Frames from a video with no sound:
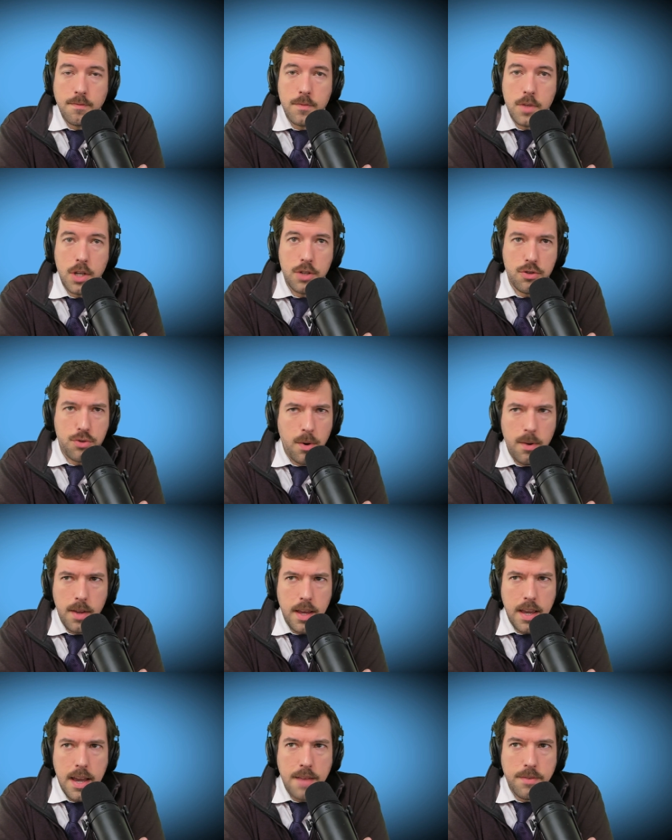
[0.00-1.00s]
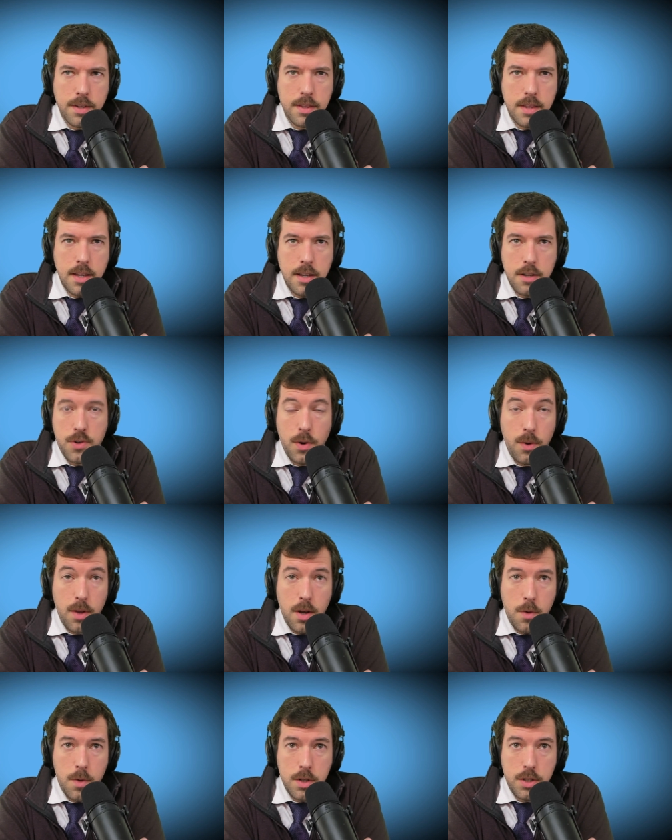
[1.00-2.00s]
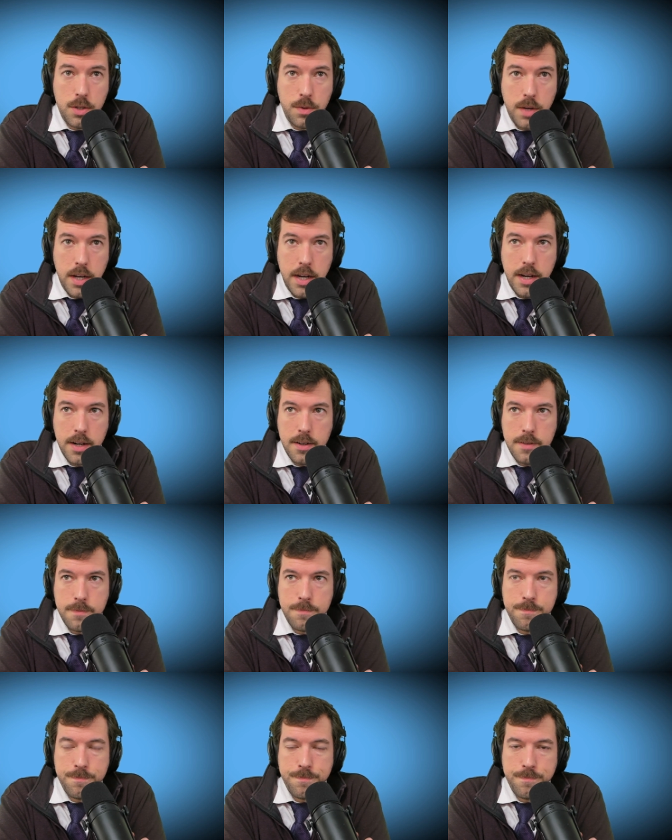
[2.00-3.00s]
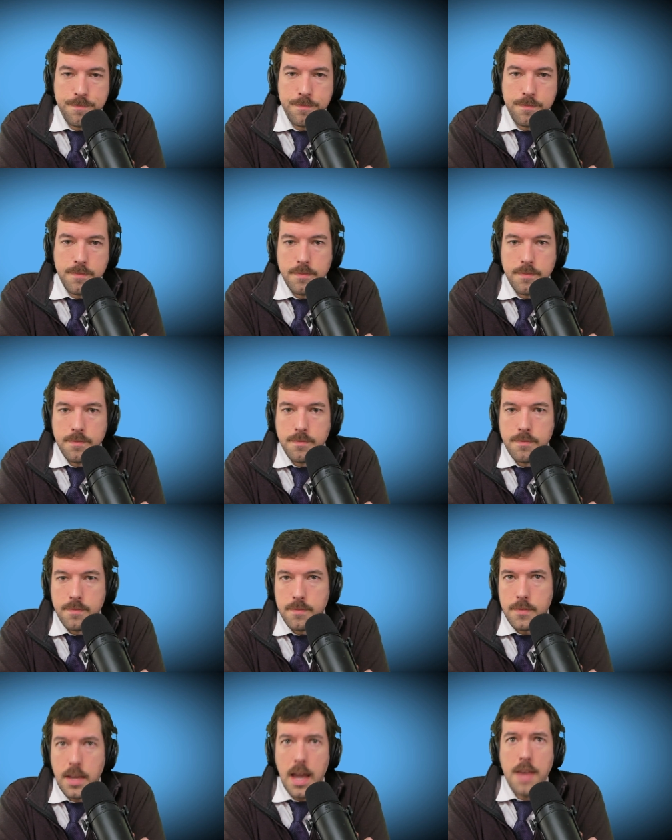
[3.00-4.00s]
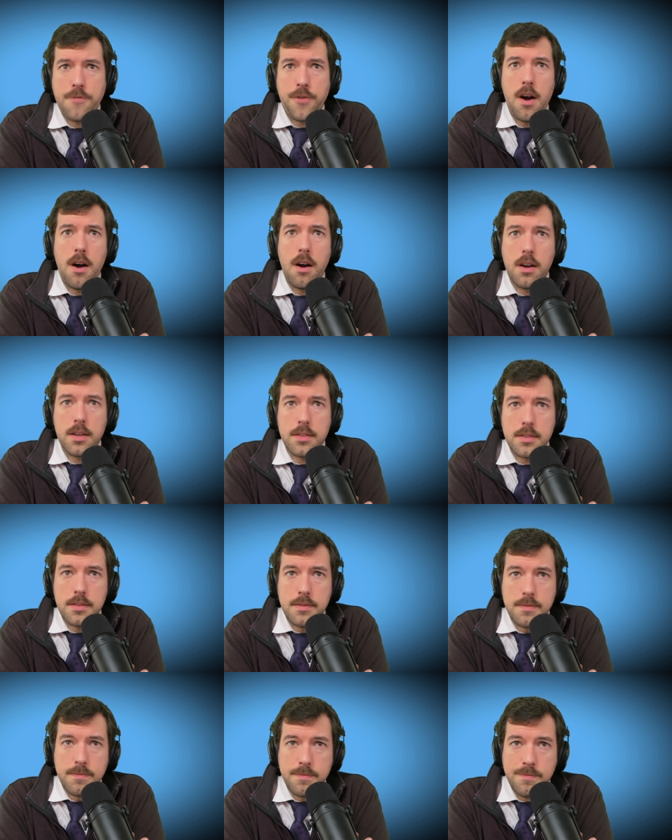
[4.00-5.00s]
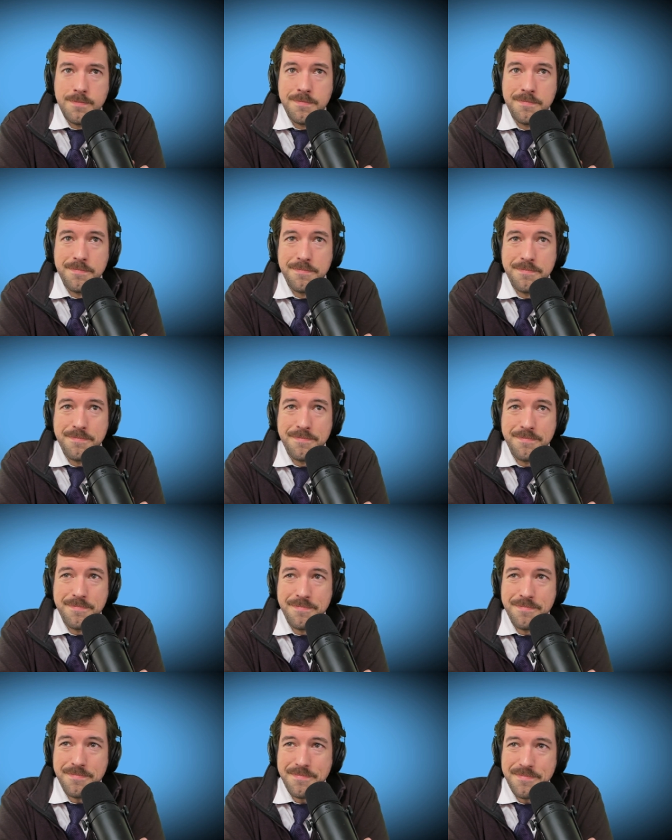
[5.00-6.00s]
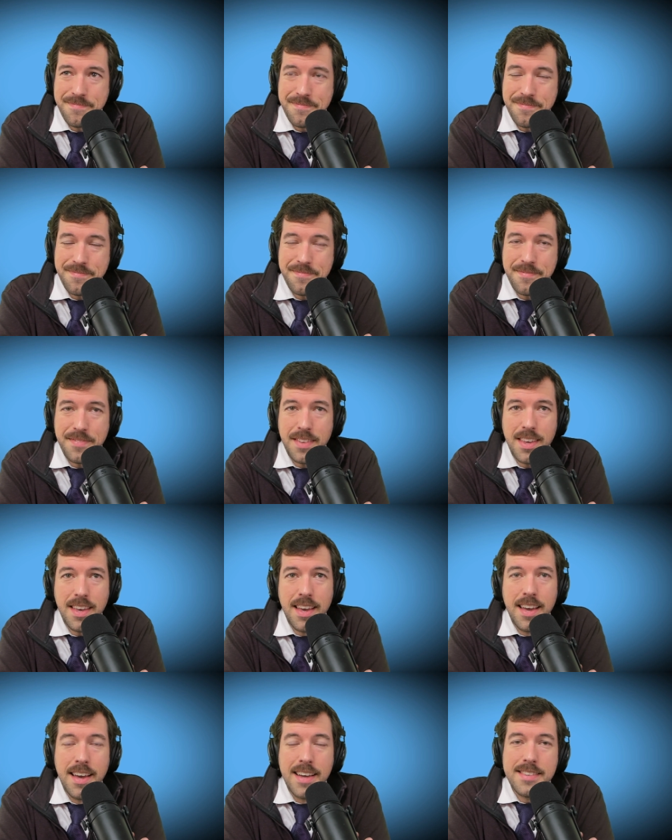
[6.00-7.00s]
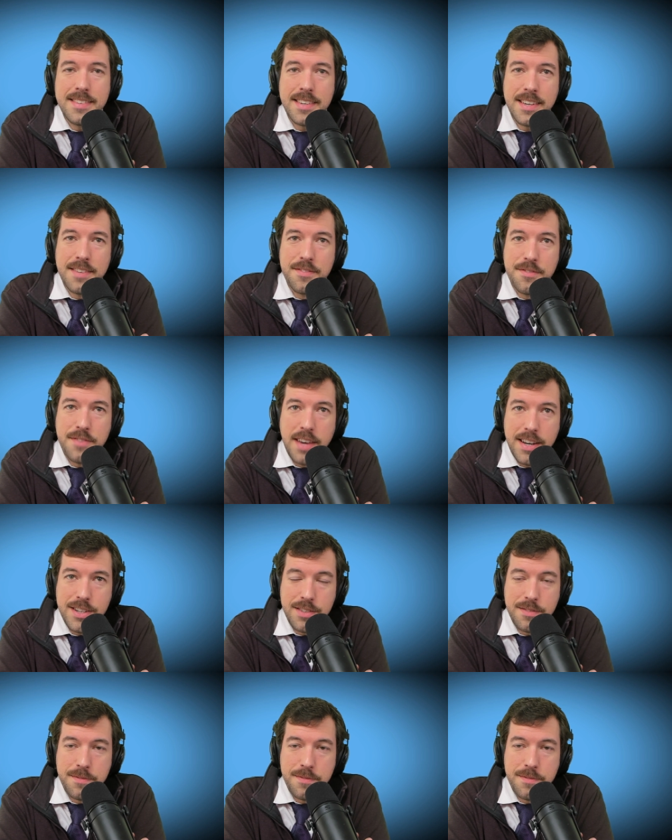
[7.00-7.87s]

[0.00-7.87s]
Controlling everything, controlling what you hear. Gay frogs. The confession.